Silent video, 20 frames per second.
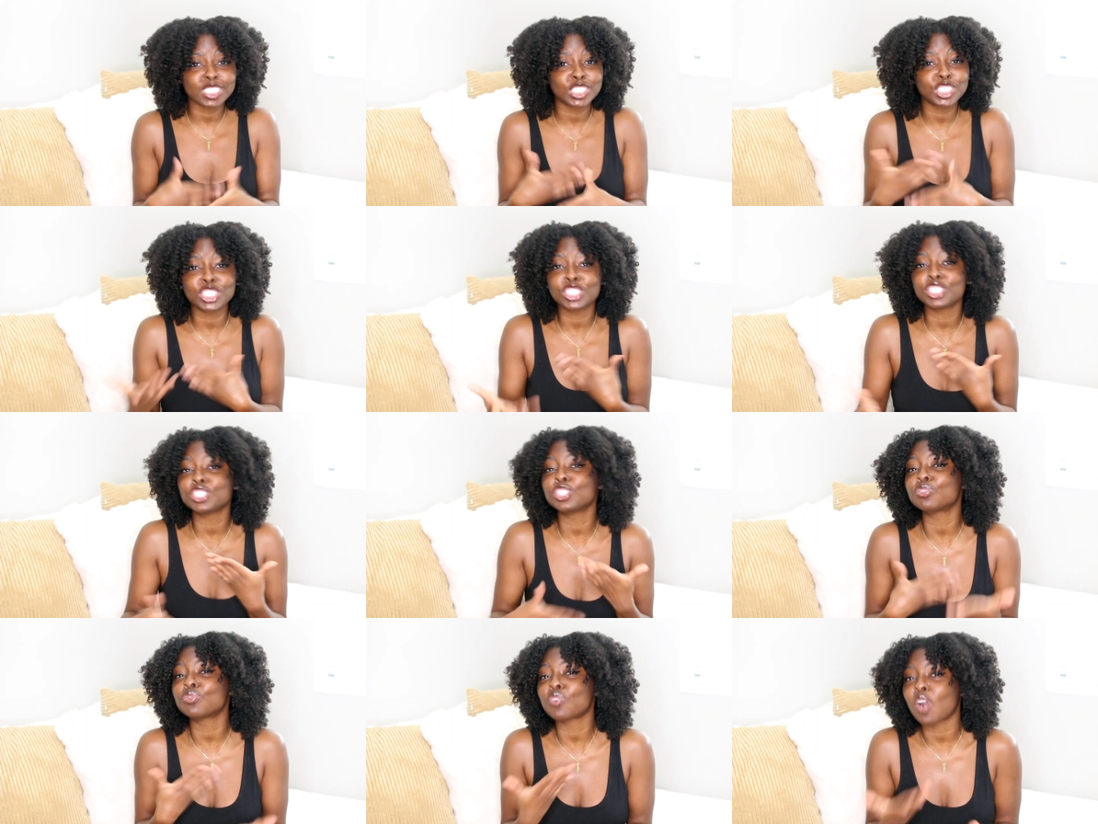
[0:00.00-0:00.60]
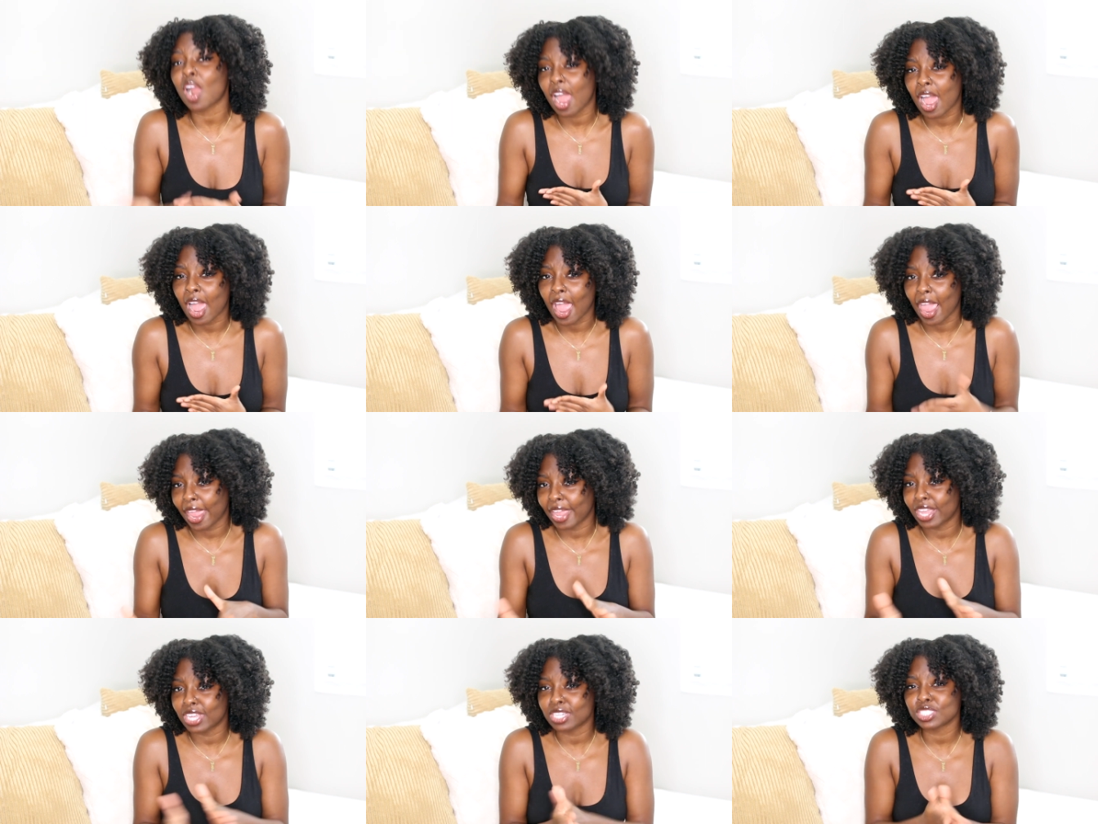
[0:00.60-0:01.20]
just
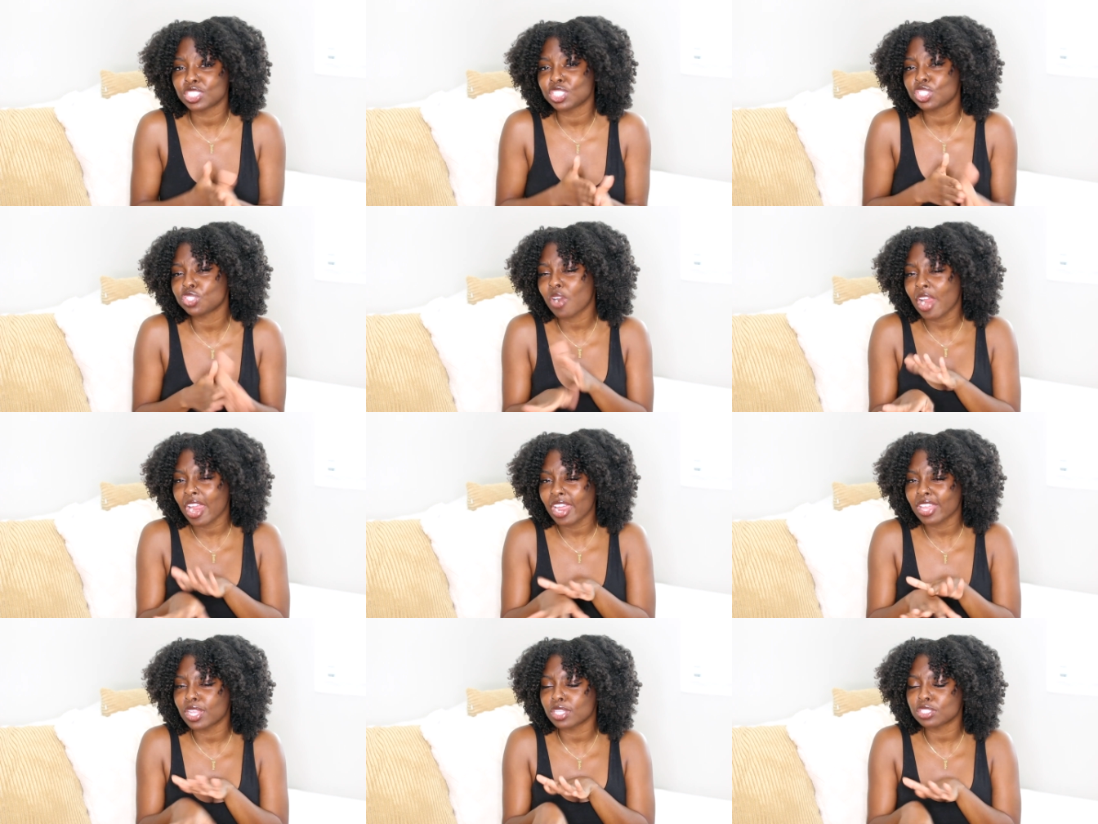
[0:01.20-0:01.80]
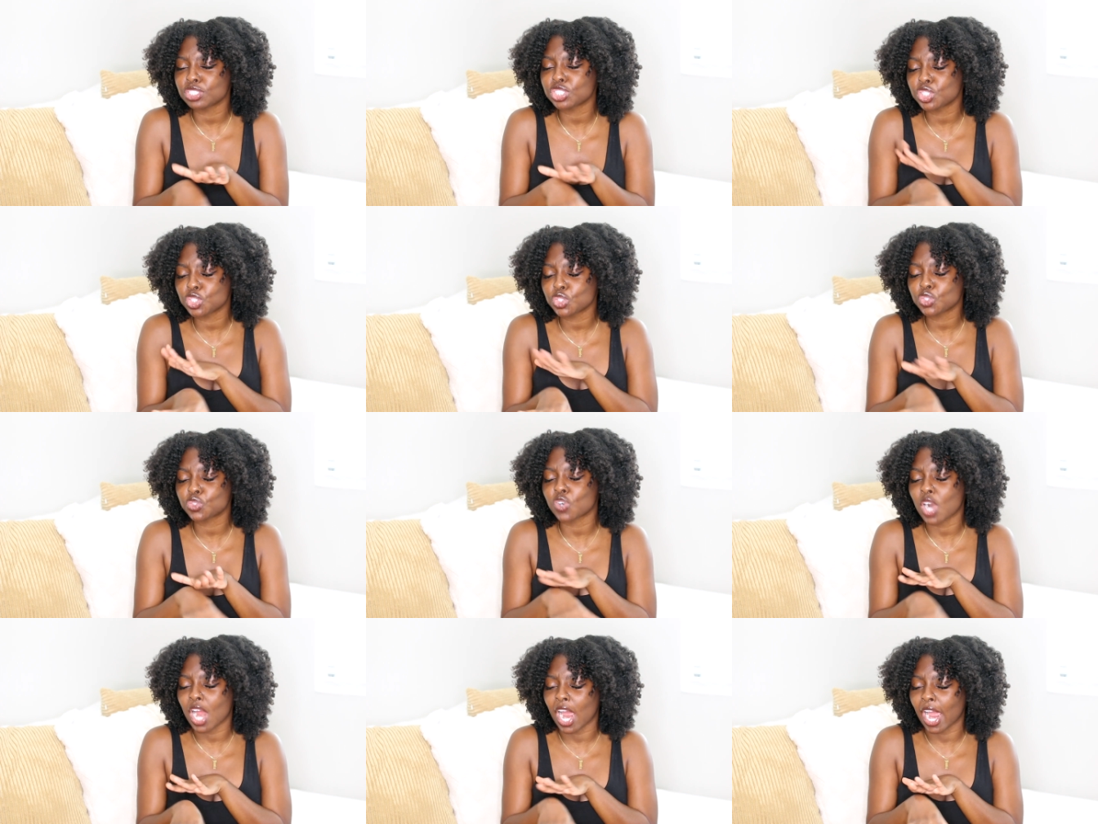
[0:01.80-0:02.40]
try. Just try, just
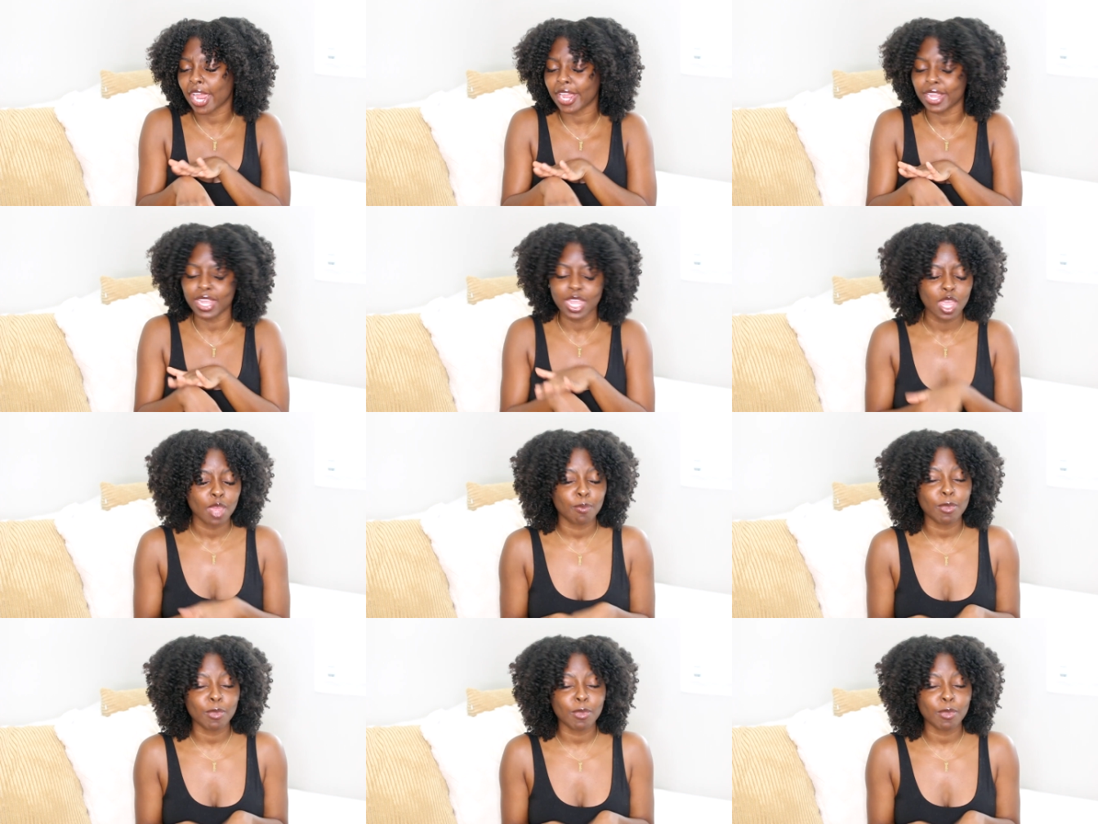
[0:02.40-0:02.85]
try.